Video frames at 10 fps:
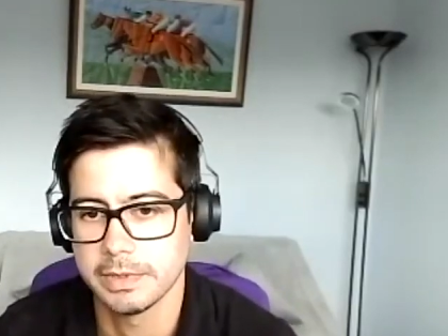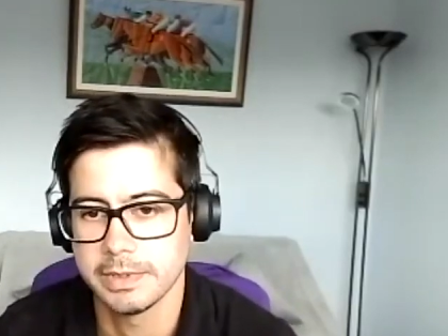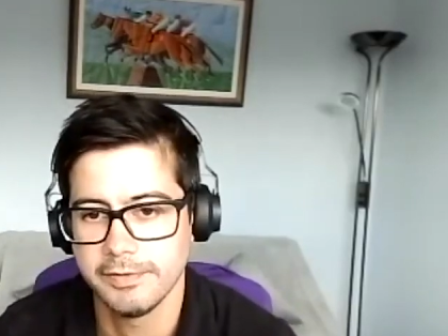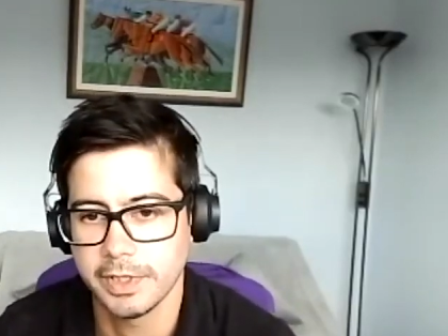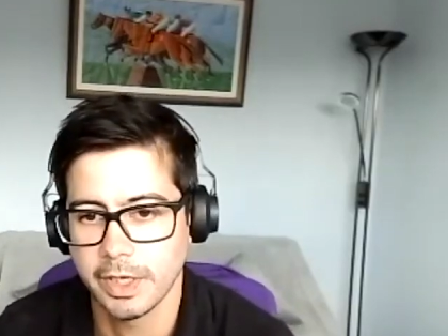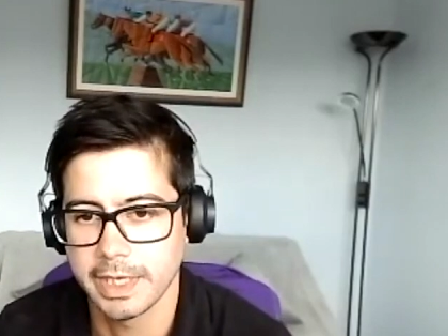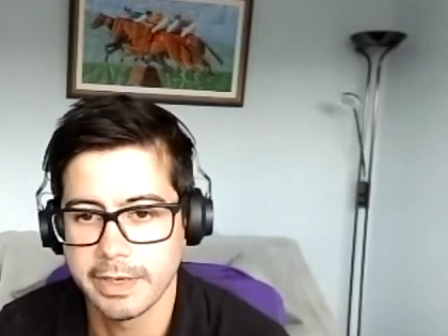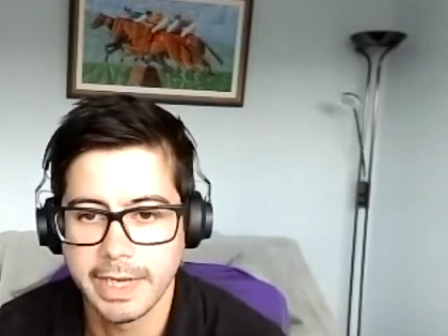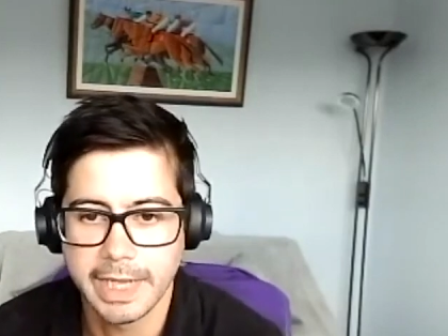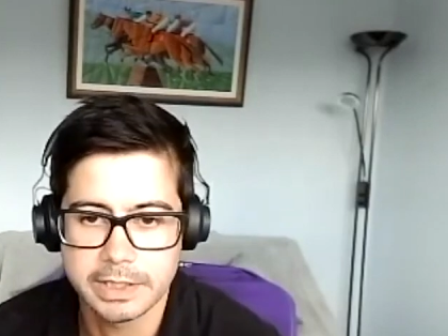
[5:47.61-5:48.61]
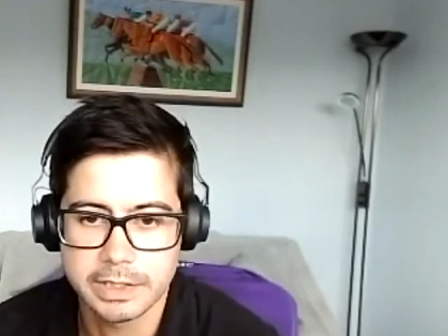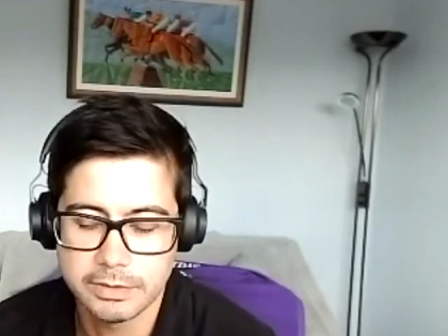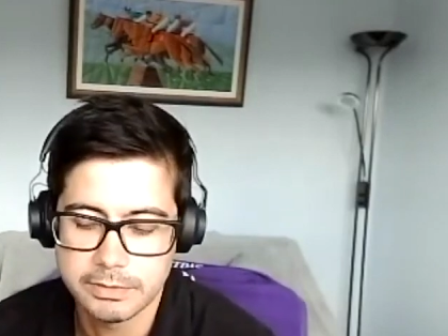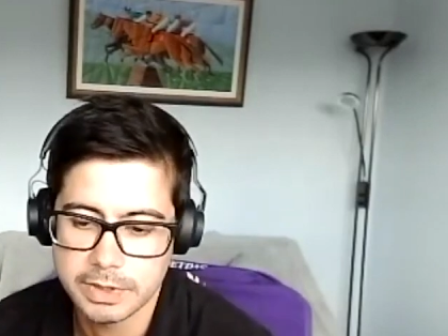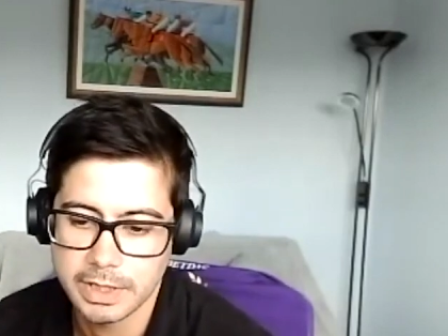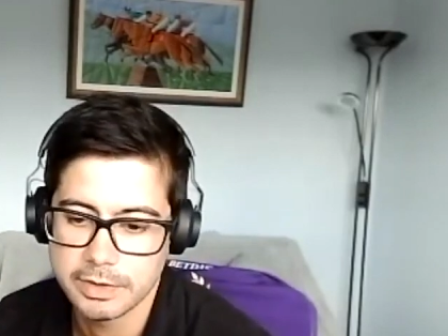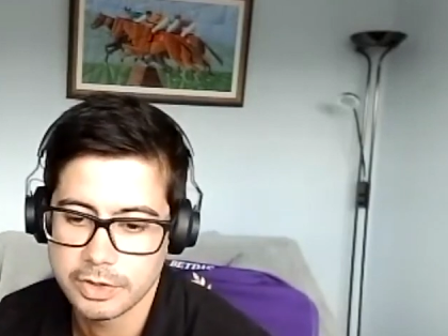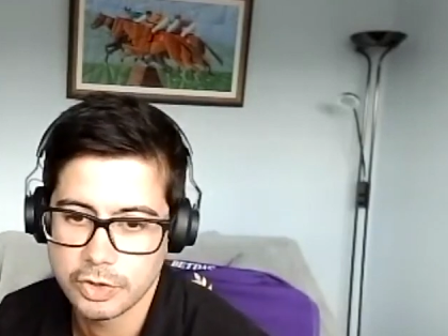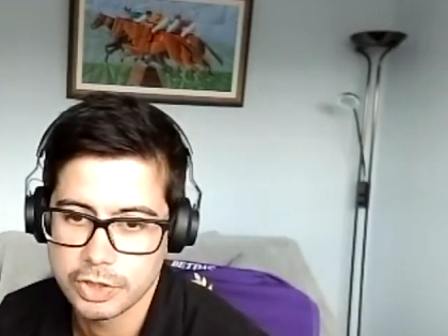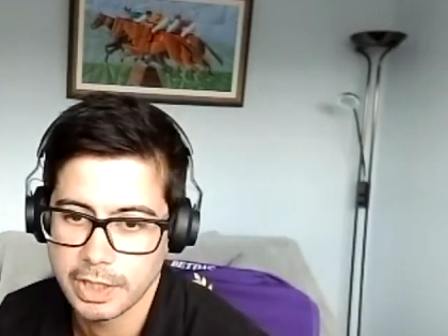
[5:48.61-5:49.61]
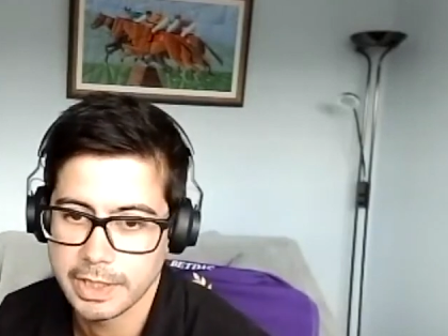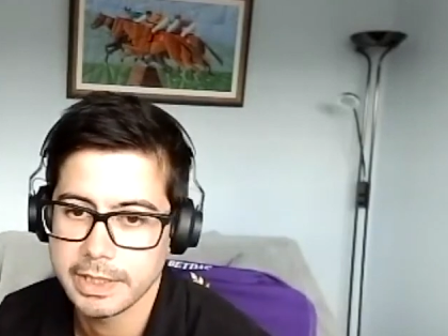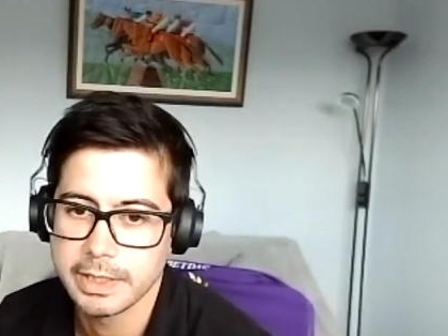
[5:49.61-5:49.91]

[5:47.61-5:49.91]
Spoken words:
if you go down next to, say, the Dutch league,